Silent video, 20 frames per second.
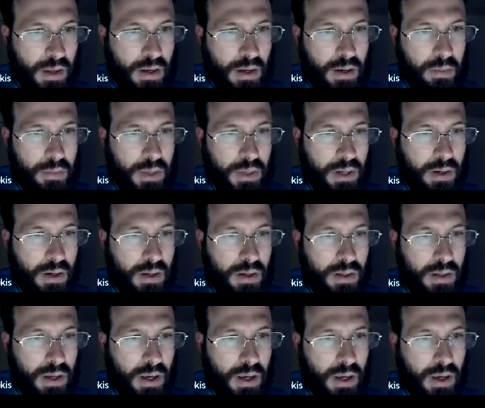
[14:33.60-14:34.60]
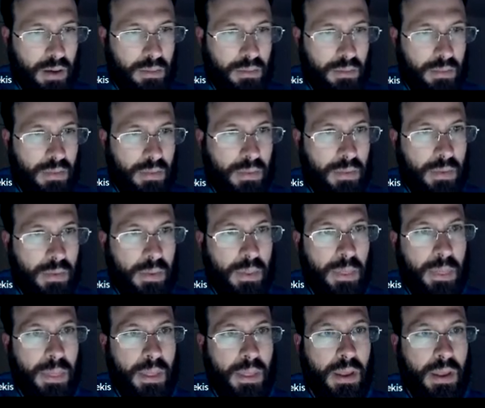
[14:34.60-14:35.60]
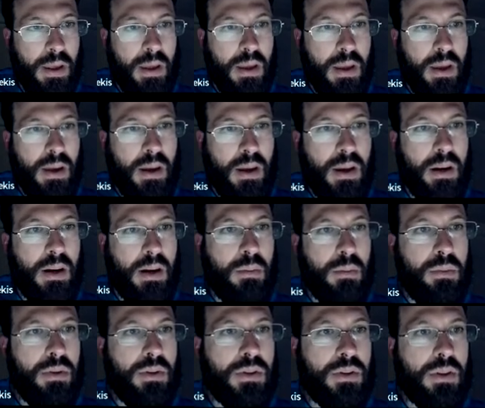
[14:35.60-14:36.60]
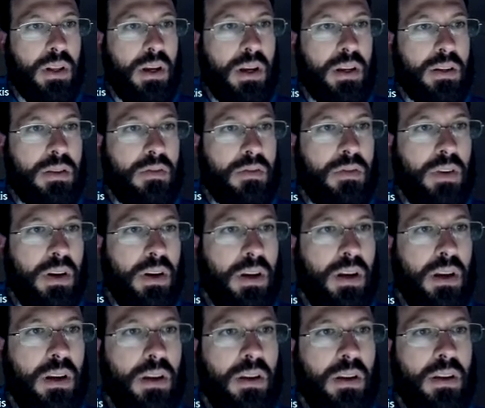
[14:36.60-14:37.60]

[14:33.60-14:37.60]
I'm not going to tag them. And I push classify. It